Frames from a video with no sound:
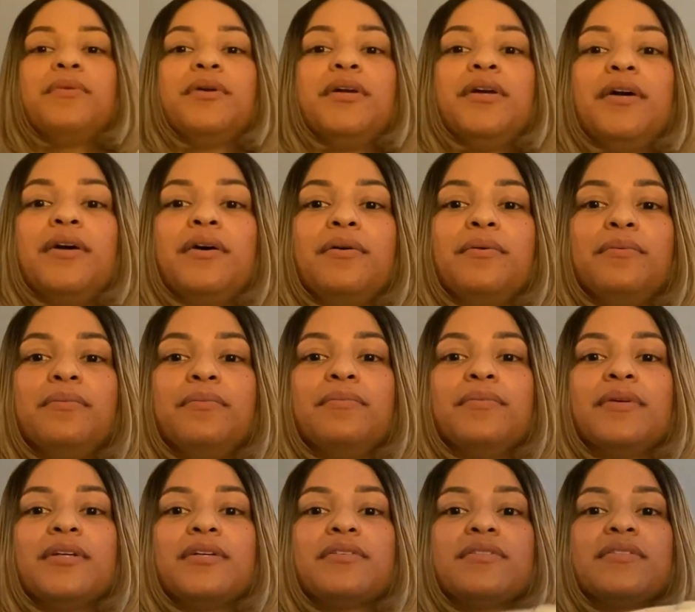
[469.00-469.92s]
we go.
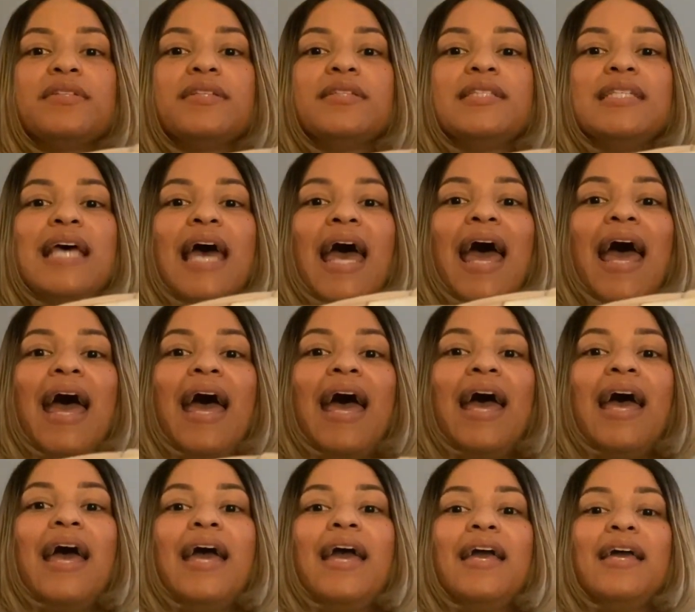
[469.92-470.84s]
Here's the
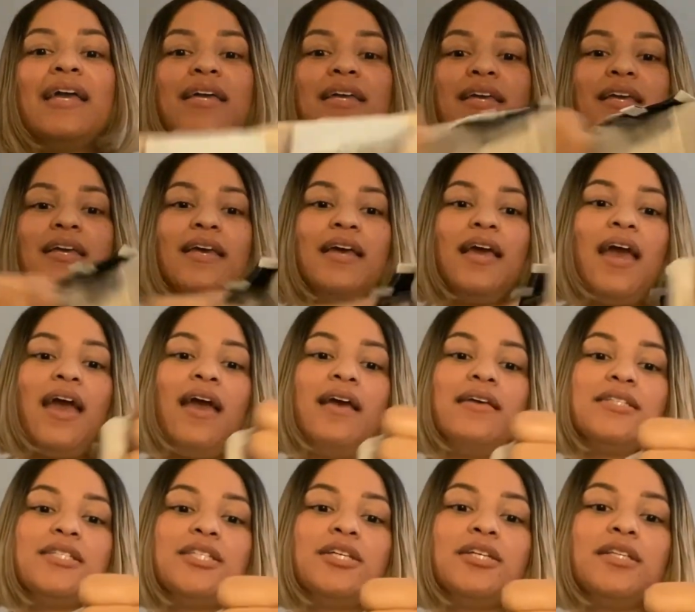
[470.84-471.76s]
tag.
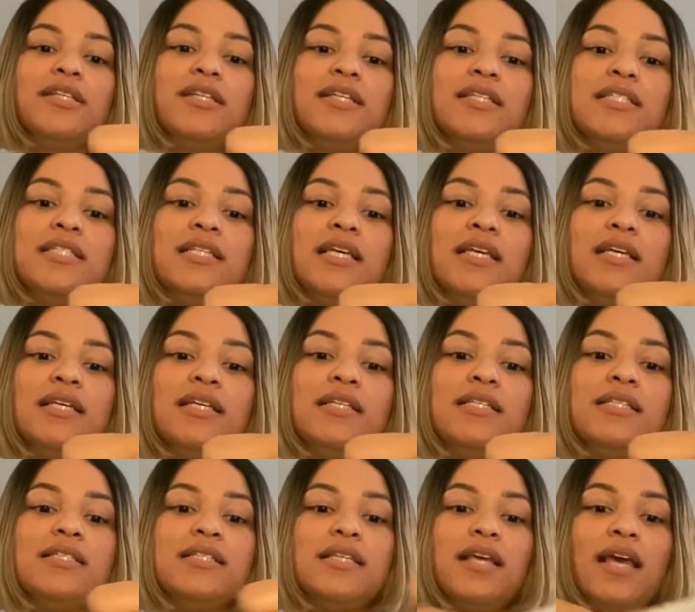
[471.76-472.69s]
So this
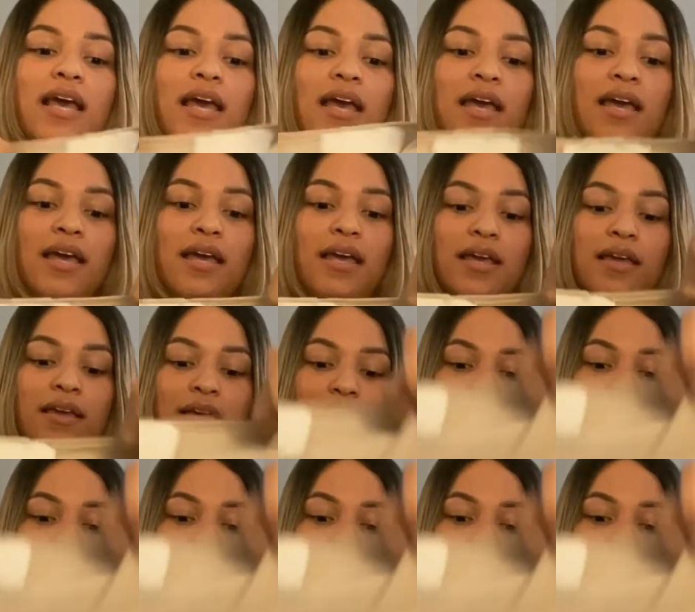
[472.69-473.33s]
is a